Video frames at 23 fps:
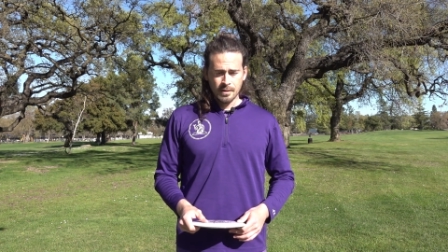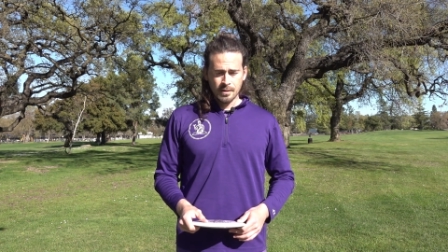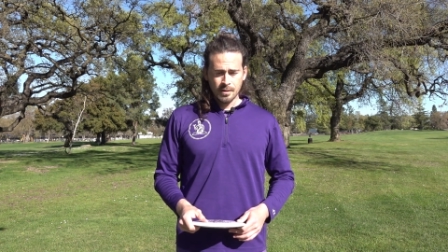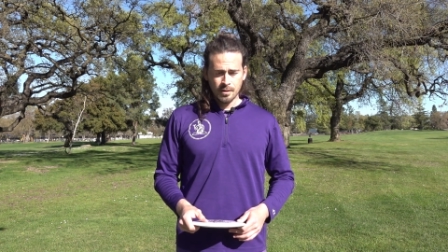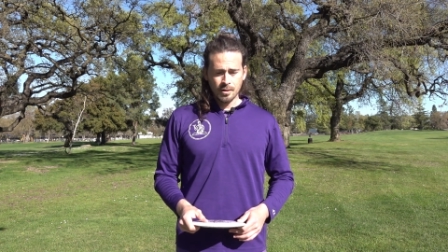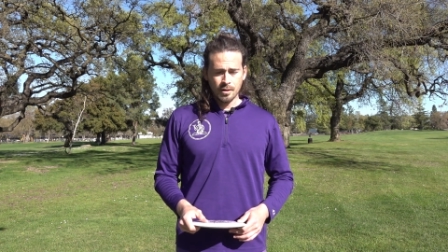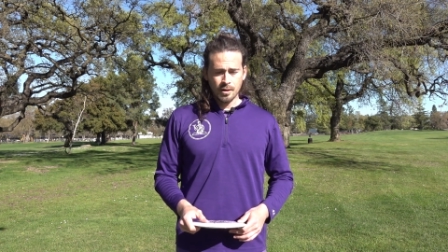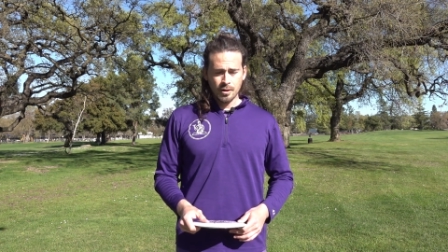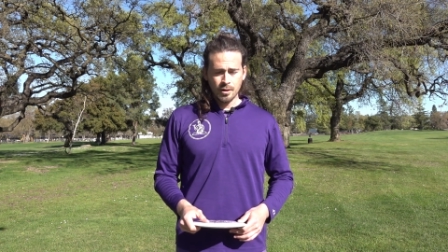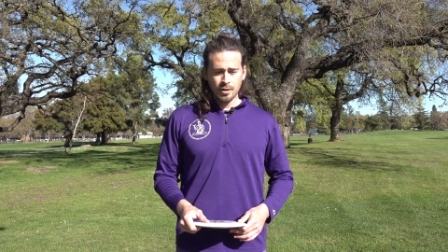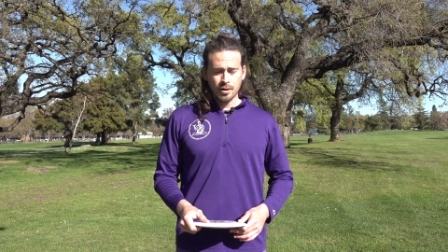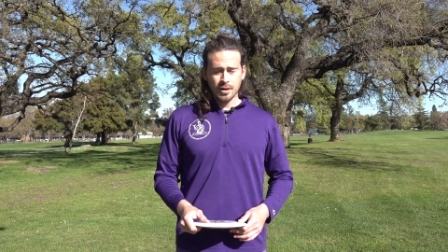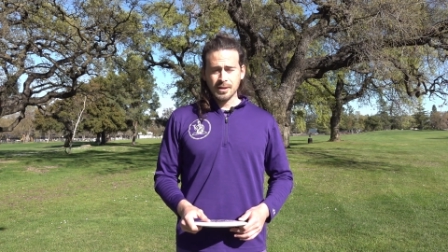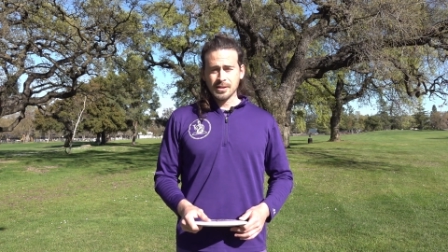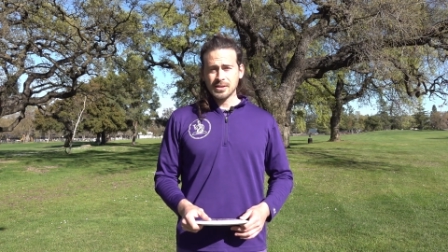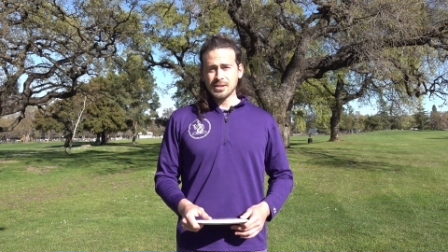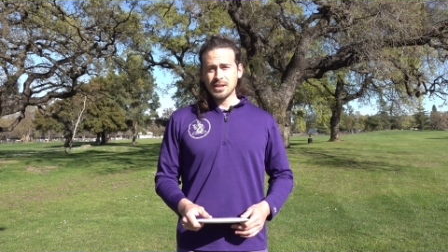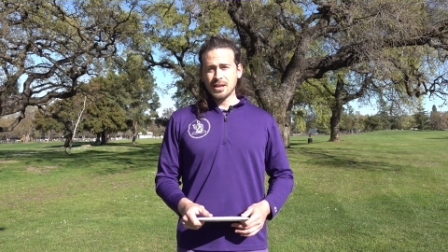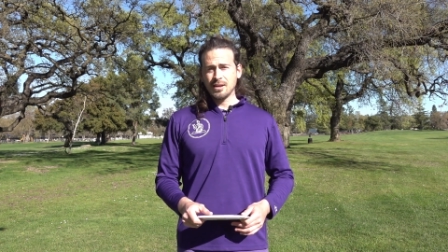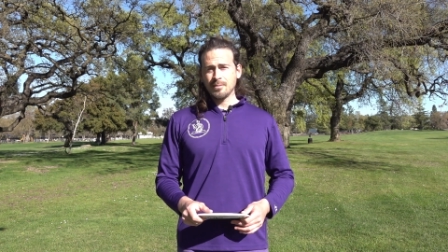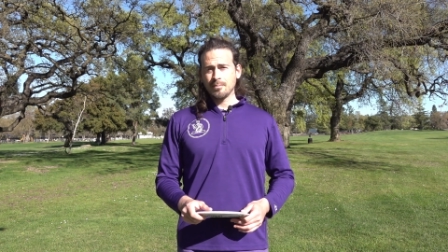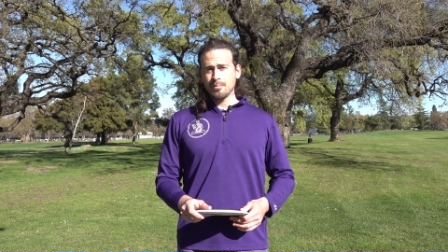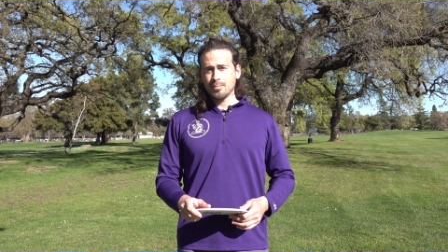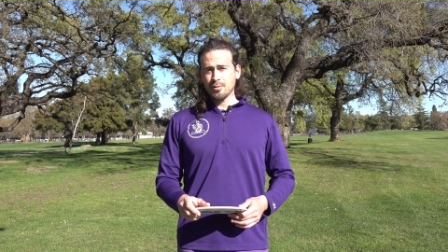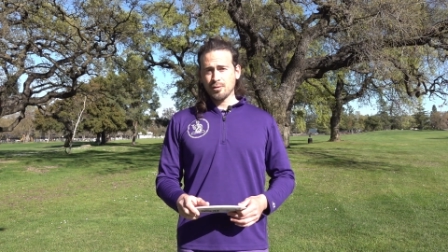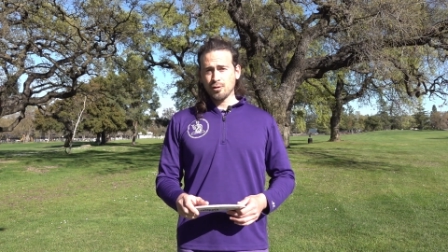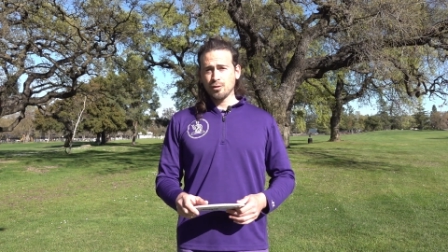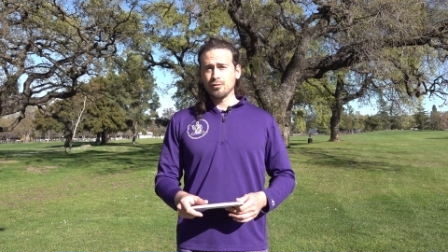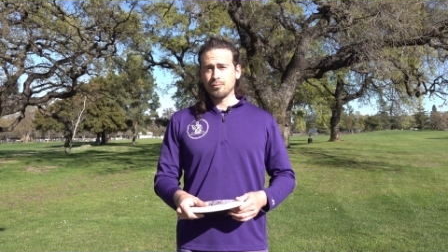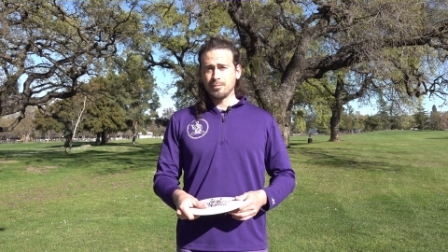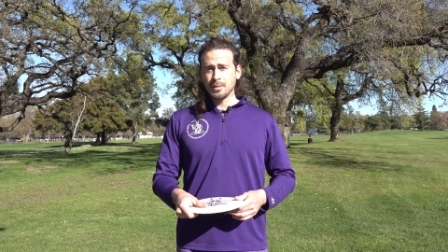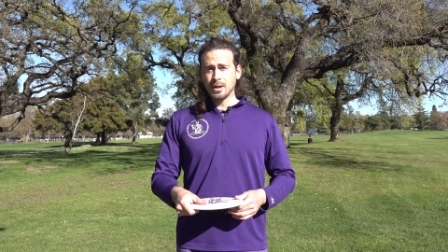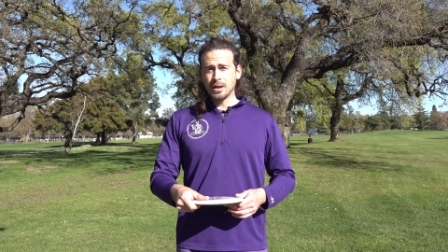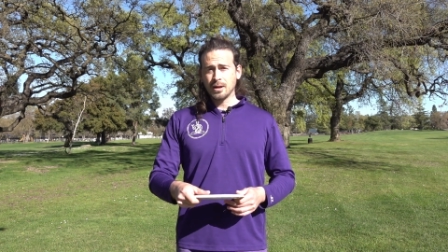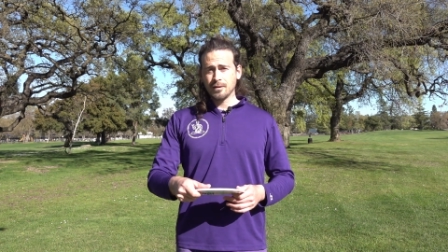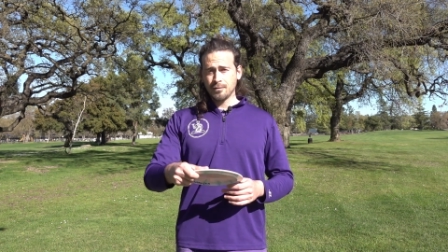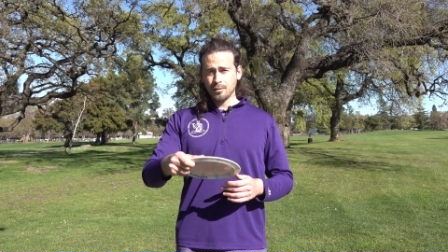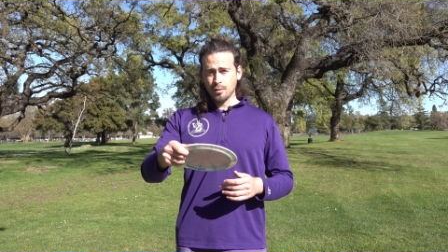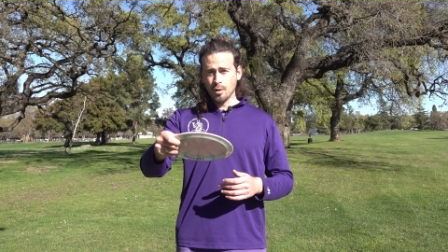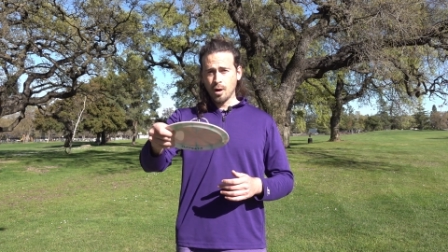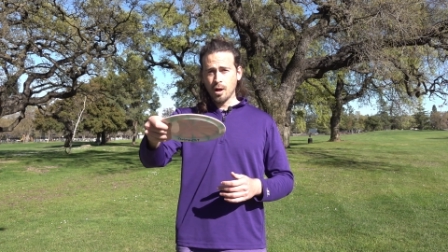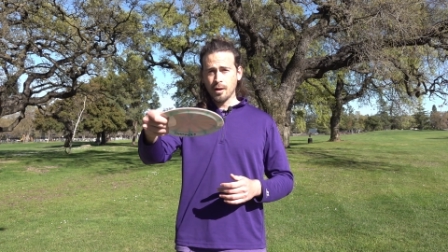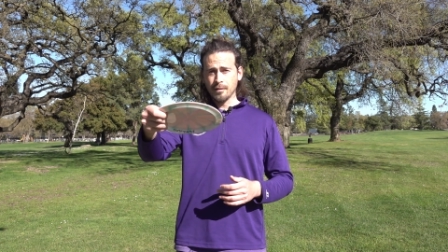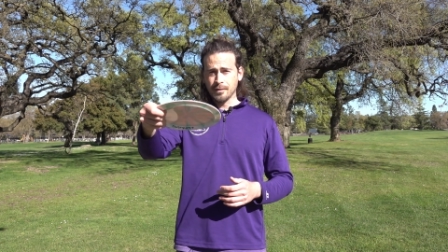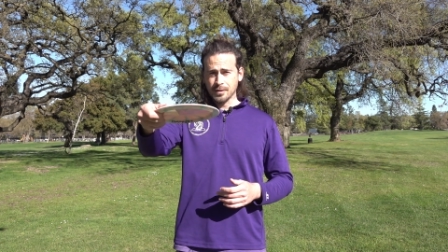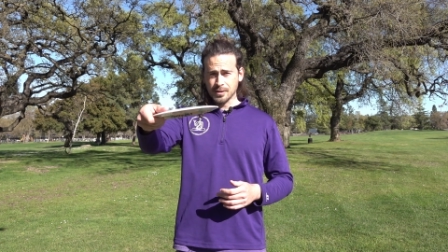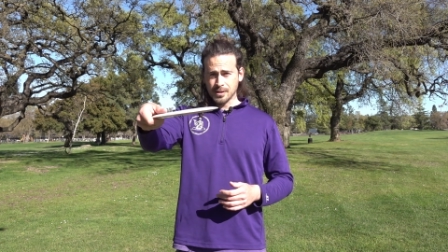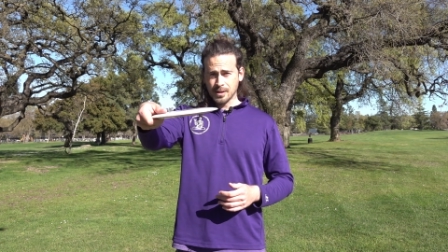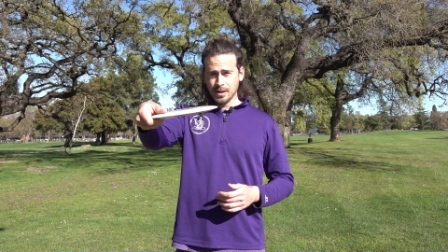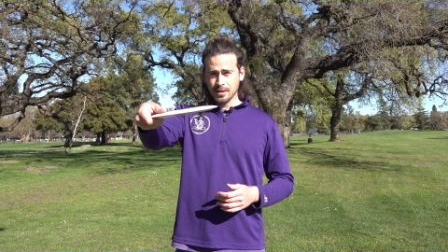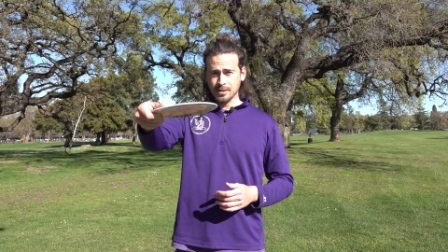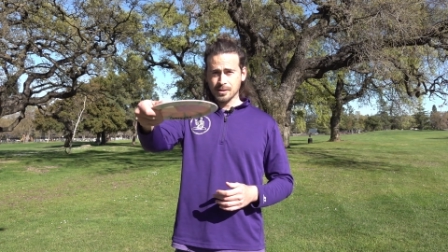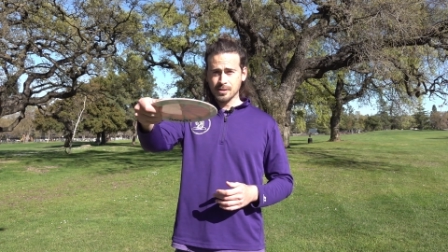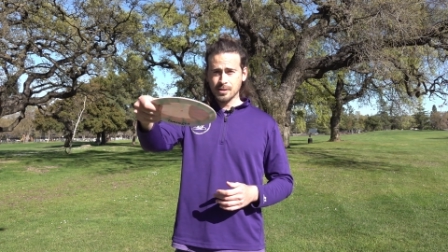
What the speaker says: you're going to see improvement if you all of a sudden